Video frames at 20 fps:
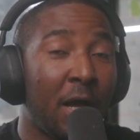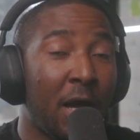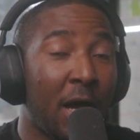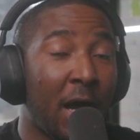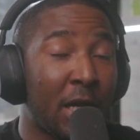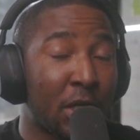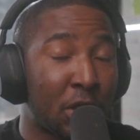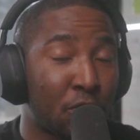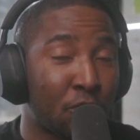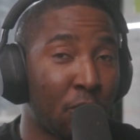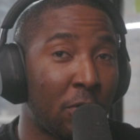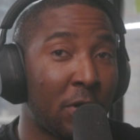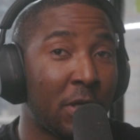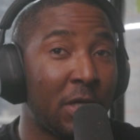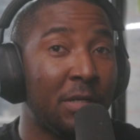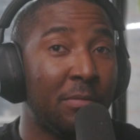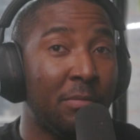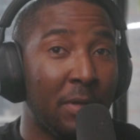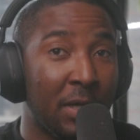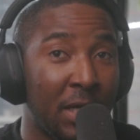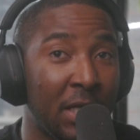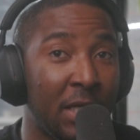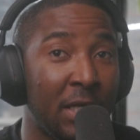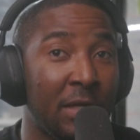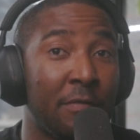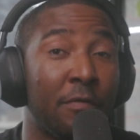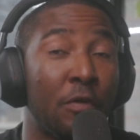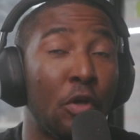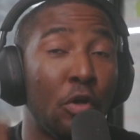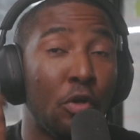I strongly
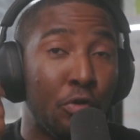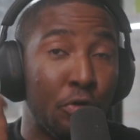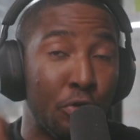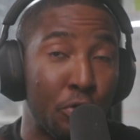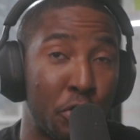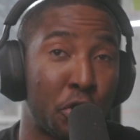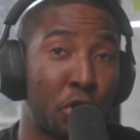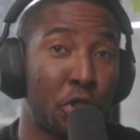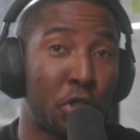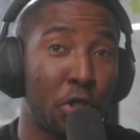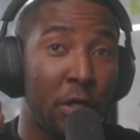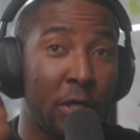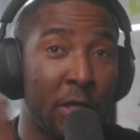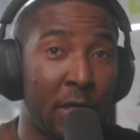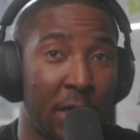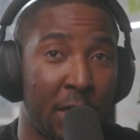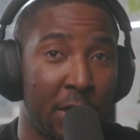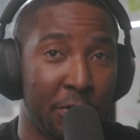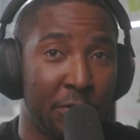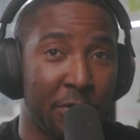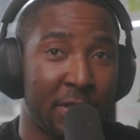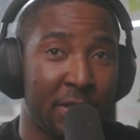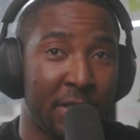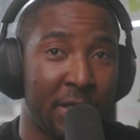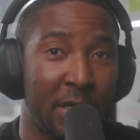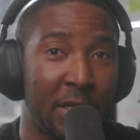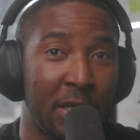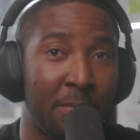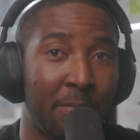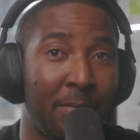believe you should
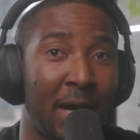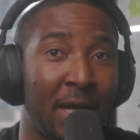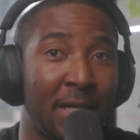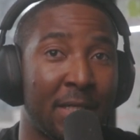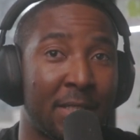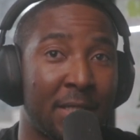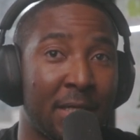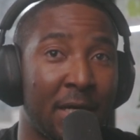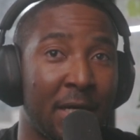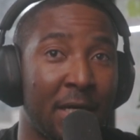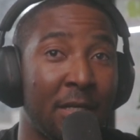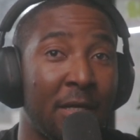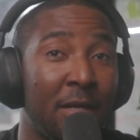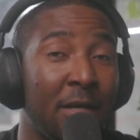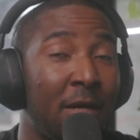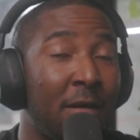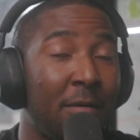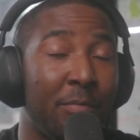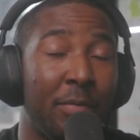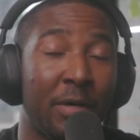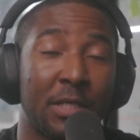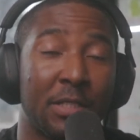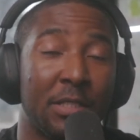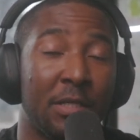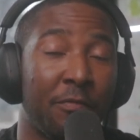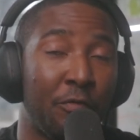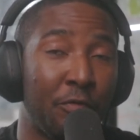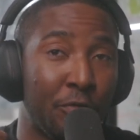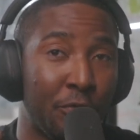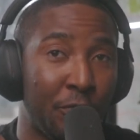understand the bad side because
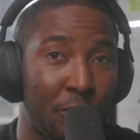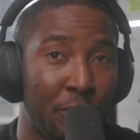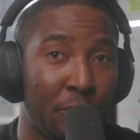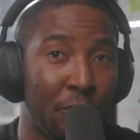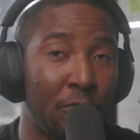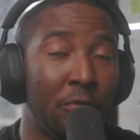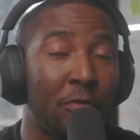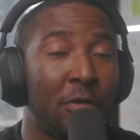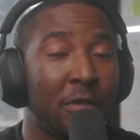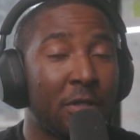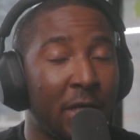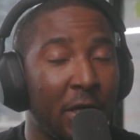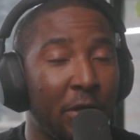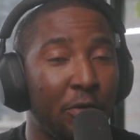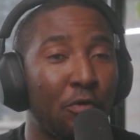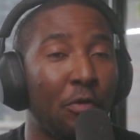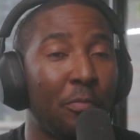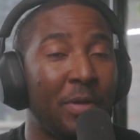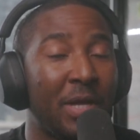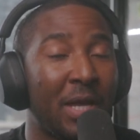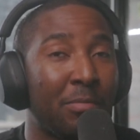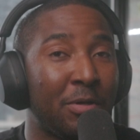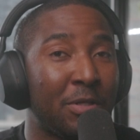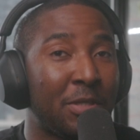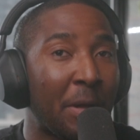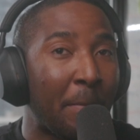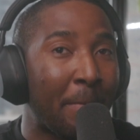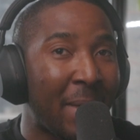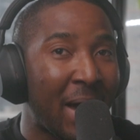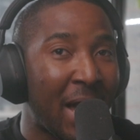if you do, then you will be able
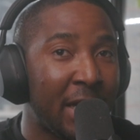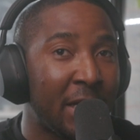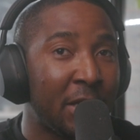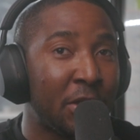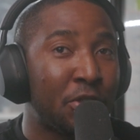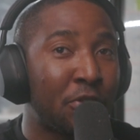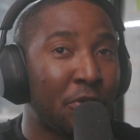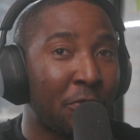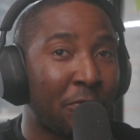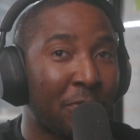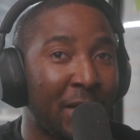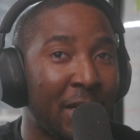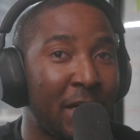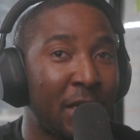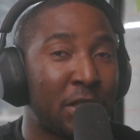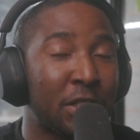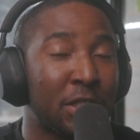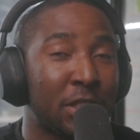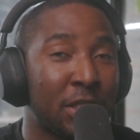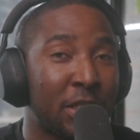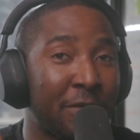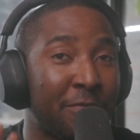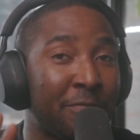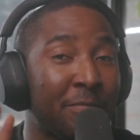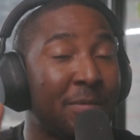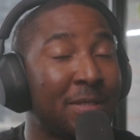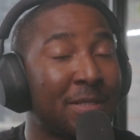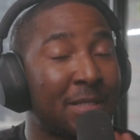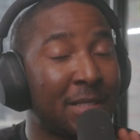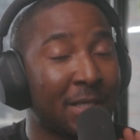to manage your relationship
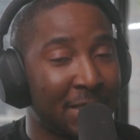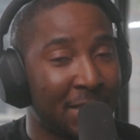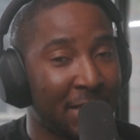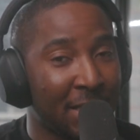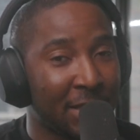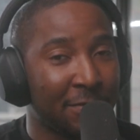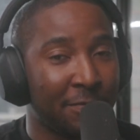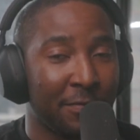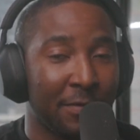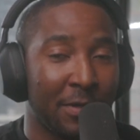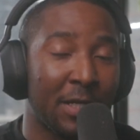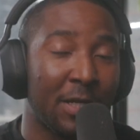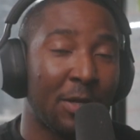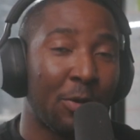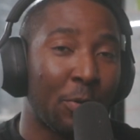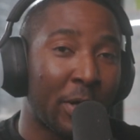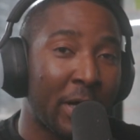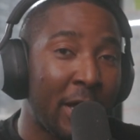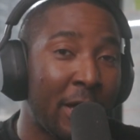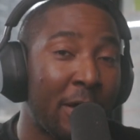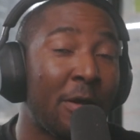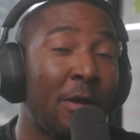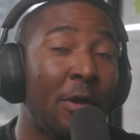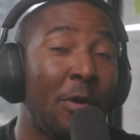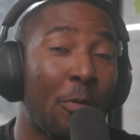successfully. Okay?